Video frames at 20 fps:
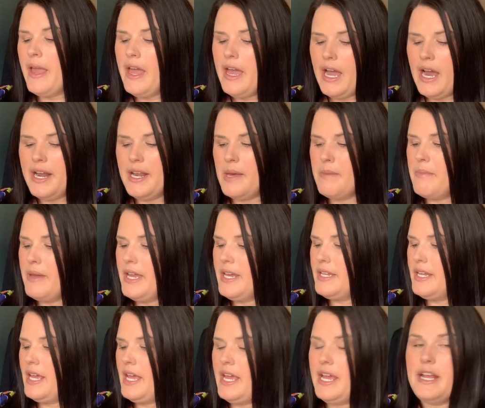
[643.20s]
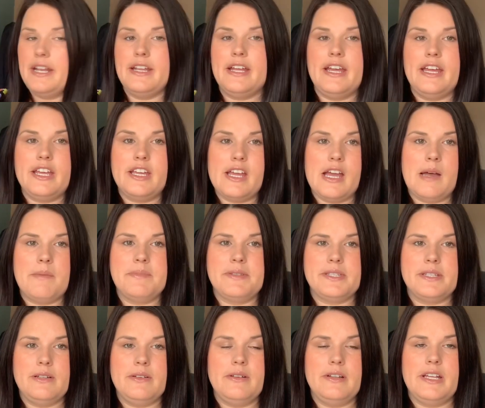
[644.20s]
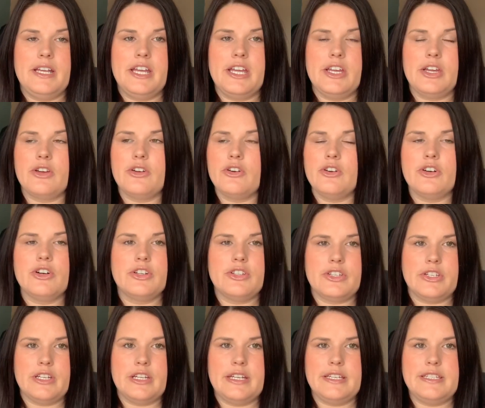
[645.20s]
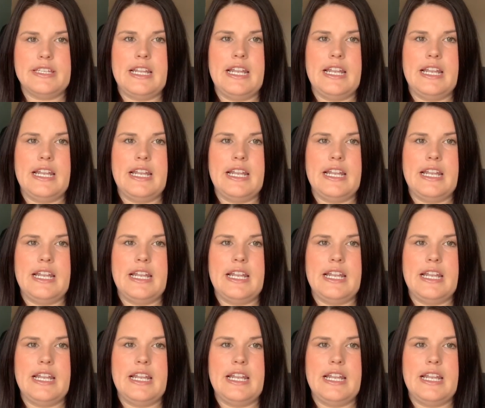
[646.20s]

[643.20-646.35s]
and I made it in a absolutely gorgeous